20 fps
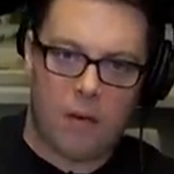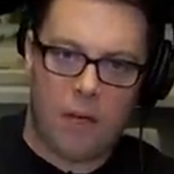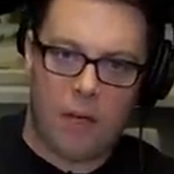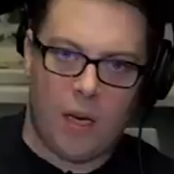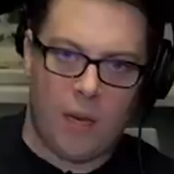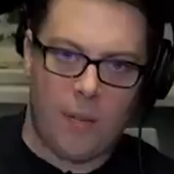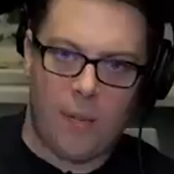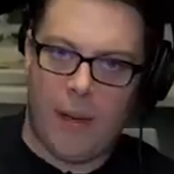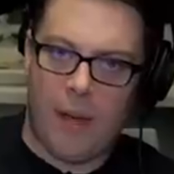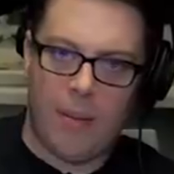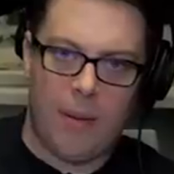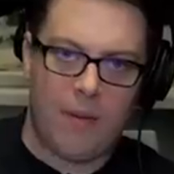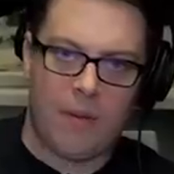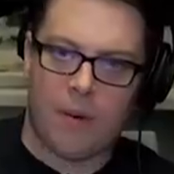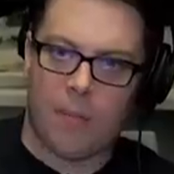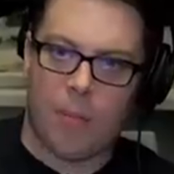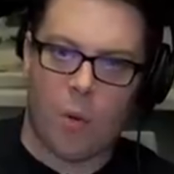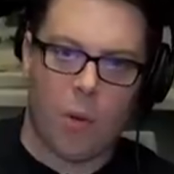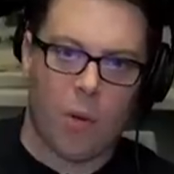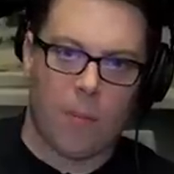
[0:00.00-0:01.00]
you know, maybe even
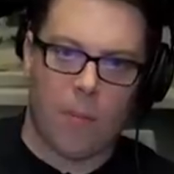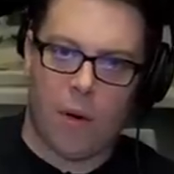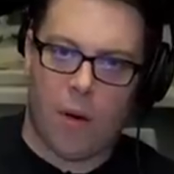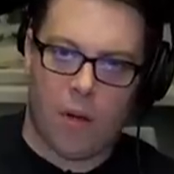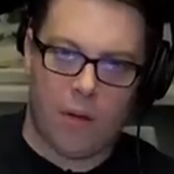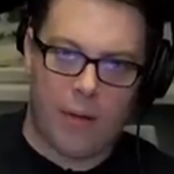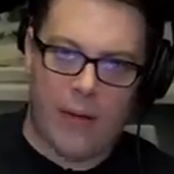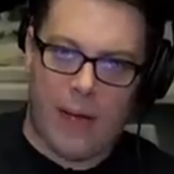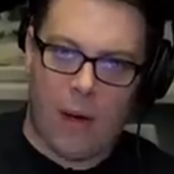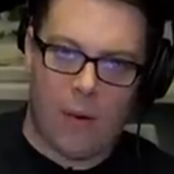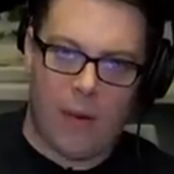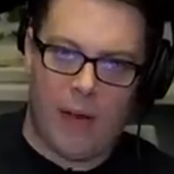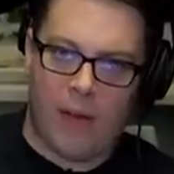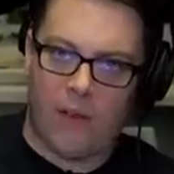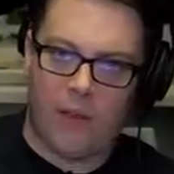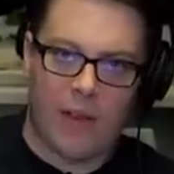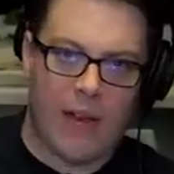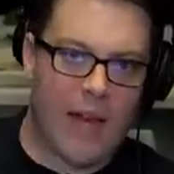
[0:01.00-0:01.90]
a bowling ball nowadays.